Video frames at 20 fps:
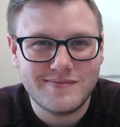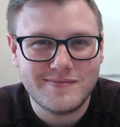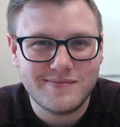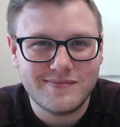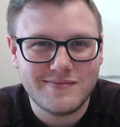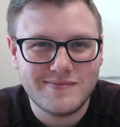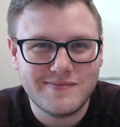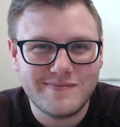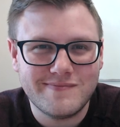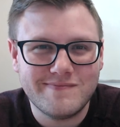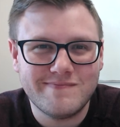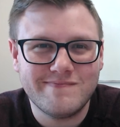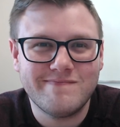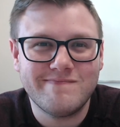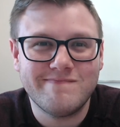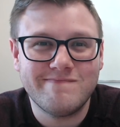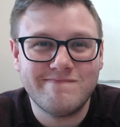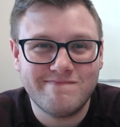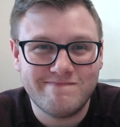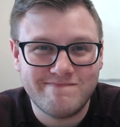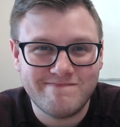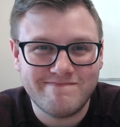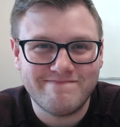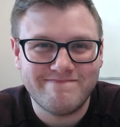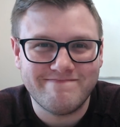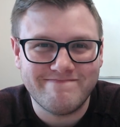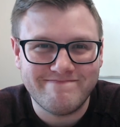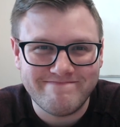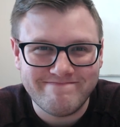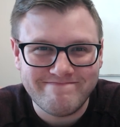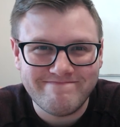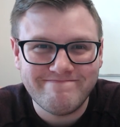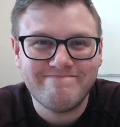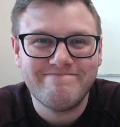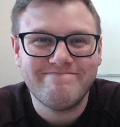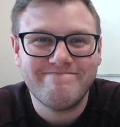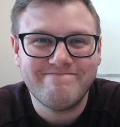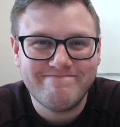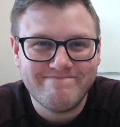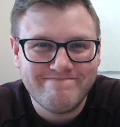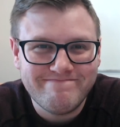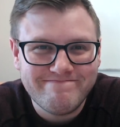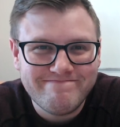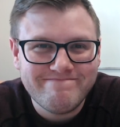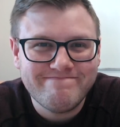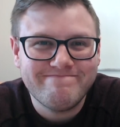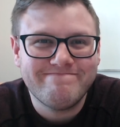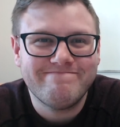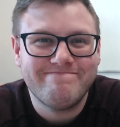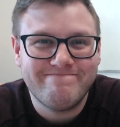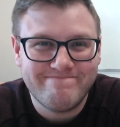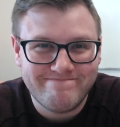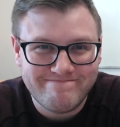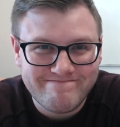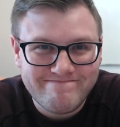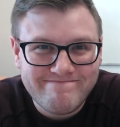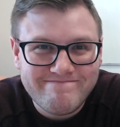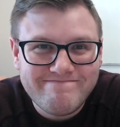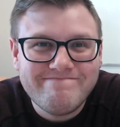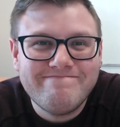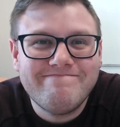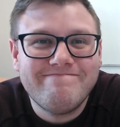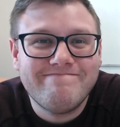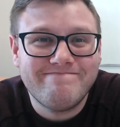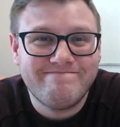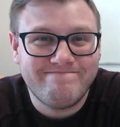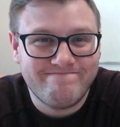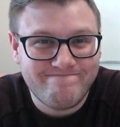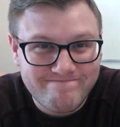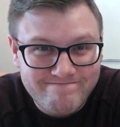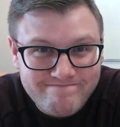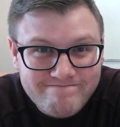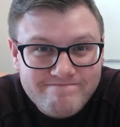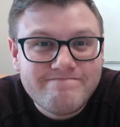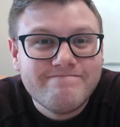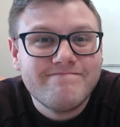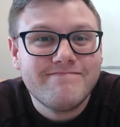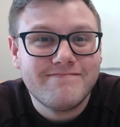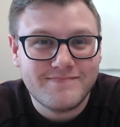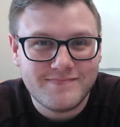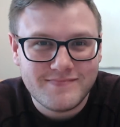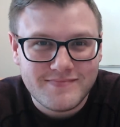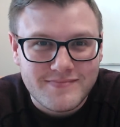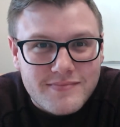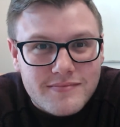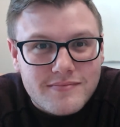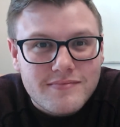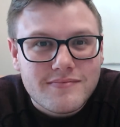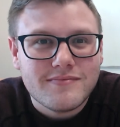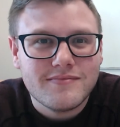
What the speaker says: This person isn't speaking.